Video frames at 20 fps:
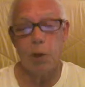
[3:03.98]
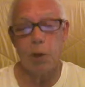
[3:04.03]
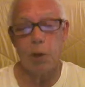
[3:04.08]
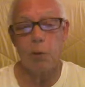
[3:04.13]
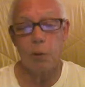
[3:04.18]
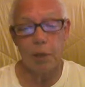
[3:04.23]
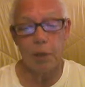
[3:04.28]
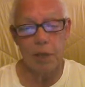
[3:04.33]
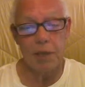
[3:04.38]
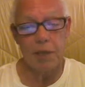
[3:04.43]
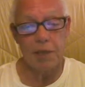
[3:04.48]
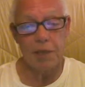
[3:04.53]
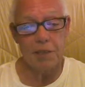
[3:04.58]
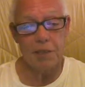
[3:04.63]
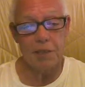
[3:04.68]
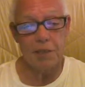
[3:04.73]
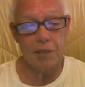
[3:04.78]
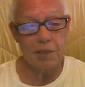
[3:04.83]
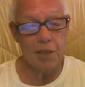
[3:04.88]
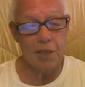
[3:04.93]
work-related
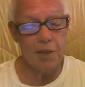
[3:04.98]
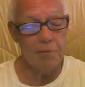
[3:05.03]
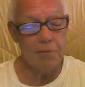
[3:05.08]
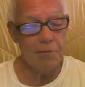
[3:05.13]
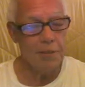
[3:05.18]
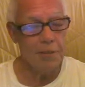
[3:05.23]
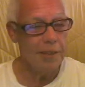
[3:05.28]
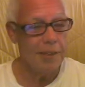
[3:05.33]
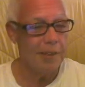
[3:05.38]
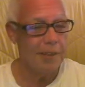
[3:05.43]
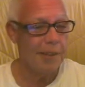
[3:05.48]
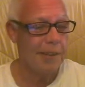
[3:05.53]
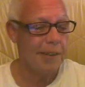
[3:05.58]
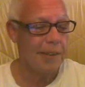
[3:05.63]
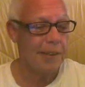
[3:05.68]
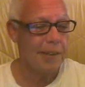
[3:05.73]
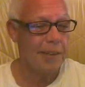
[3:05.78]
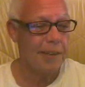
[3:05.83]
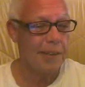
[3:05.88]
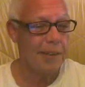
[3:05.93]
stuff.
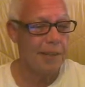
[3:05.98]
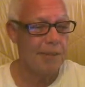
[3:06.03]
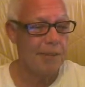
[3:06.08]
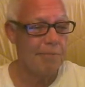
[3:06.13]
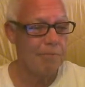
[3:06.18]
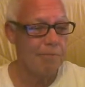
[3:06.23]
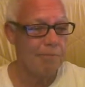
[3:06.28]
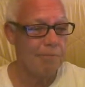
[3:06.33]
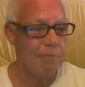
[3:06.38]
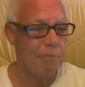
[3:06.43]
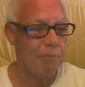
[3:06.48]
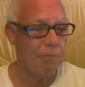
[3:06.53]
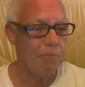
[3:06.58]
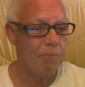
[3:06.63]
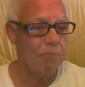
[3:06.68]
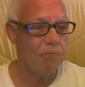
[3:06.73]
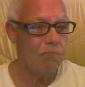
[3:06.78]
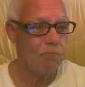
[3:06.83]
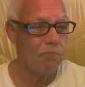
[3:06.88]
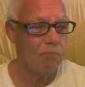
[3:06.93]
Um,
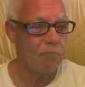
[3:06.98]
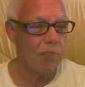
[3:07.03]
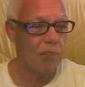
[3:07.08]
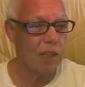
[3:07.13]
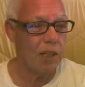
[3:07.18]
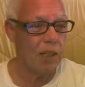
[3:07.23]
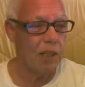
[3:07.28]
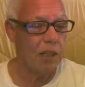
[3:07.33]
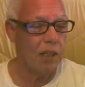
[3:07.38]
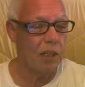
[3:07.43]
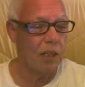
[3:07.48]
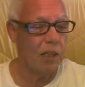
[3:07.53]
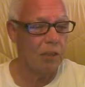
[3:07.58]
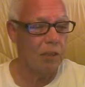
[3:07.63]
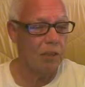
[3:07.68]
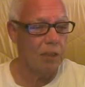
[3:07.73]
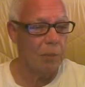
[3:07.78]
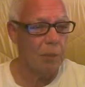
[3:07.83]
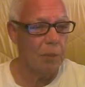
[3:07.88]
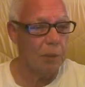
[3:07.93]

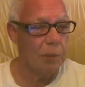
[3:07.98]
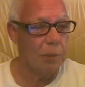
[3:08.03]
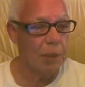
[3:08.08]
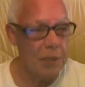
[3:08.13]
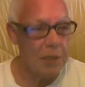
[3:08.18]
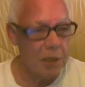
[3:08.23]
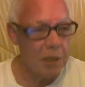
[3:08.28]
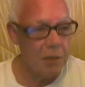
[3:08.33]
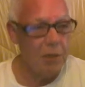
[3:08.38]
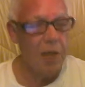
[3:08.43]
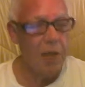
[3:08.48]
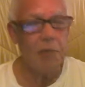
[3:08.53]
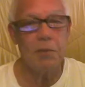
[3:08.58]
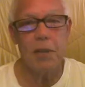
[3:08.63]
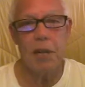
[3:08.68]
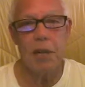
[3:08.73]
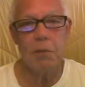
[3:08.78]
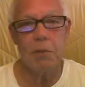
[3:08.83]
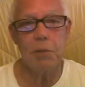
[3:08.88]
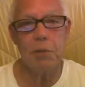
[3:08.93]
and simply because I don't have
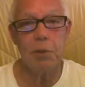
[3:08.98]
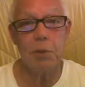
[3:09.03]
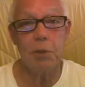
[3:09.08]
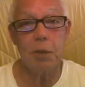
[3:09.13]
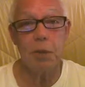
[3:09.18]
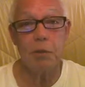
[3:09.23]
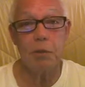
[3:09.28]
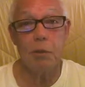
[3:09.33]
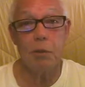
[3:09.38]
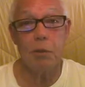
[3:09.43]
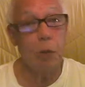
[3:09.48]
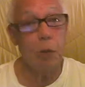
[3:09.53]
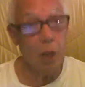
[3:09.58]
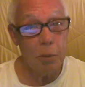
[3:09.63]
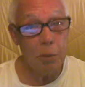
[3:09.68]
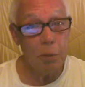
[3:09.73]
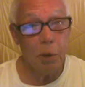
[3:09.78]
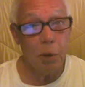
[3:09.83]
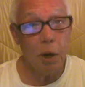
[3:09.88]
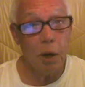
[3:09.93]
time to do it while
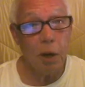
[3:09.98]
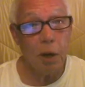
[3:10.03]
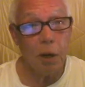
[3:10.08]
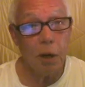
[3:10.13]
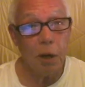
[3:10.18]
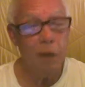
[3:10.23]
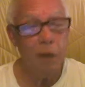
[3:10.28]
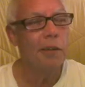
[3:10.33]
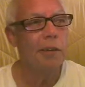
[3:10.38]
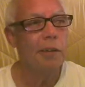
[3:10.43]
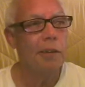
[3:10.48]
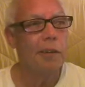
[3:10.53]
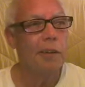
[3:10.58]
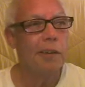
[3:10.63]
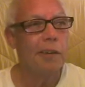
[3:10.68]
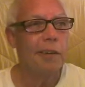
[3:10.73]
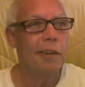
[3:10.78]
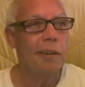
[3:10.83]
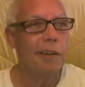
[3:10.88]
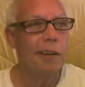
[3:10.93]
I'm at work.
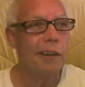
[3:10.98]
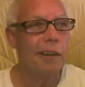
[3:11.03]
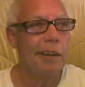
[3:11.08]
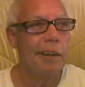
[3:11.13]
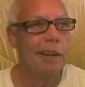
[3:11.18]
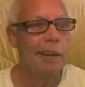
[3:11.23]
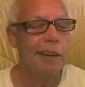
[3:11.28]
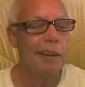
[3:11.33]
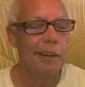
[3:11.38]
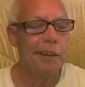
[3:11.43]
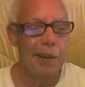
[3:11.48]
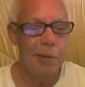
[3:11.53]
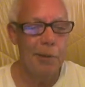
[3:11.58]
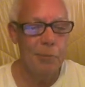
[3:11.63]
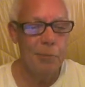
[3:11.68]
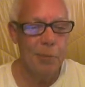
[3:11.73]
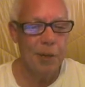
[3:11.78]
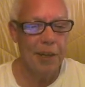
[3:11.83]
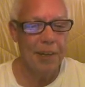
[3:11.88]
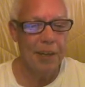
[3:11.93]

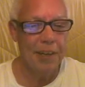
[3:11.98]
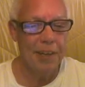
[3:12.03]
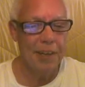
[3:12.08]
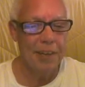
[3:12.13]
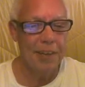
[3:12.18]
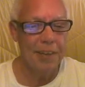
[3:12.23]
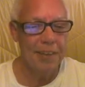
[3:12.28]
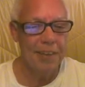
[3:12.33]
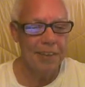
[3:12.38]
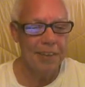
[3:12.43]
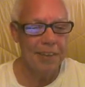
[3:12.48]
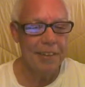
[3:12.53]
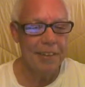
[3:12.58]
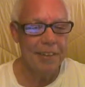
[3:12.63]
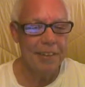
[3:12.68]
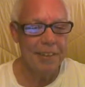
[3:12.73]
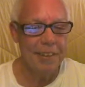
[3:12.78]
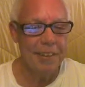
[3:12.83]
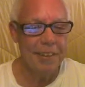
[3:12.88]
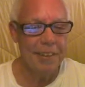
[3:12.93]
But
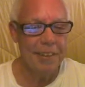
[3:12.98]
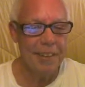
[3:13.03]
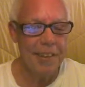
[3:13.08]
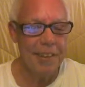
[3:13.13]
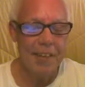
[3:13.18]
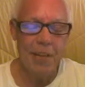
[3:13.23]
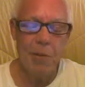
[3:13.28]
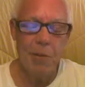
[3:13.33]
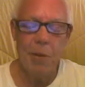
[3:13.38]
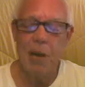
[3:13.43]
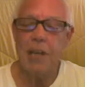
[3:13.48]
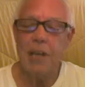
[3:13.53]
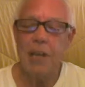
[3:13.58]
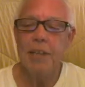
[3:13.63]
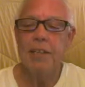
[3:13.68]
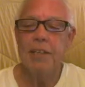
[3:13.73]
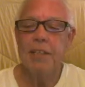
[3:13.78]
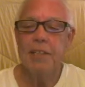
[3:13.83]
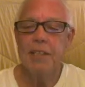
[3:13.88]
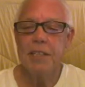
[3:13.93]
anyway,
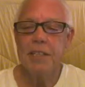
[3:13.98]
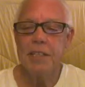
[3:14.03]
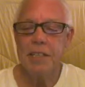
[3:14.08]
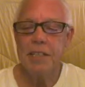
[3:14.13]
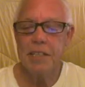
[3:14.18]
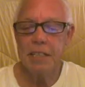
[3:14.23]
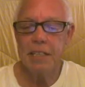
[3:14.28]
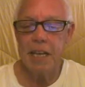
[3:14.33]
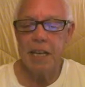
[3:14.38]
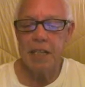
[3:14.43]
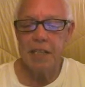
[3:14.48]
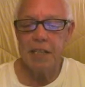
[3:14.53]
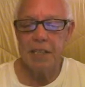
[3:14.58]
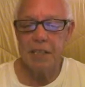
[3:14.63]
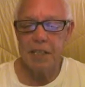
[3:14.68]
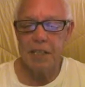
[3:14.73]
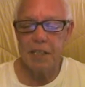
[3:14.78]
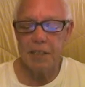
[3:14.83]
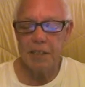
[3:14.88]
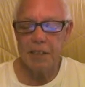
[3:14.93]
that's
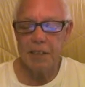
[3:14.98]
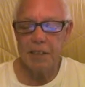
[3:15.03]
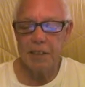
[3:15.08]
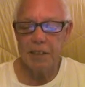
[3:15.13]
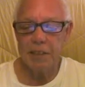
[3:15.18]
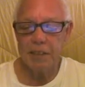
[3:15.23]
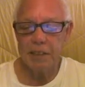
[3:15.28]
the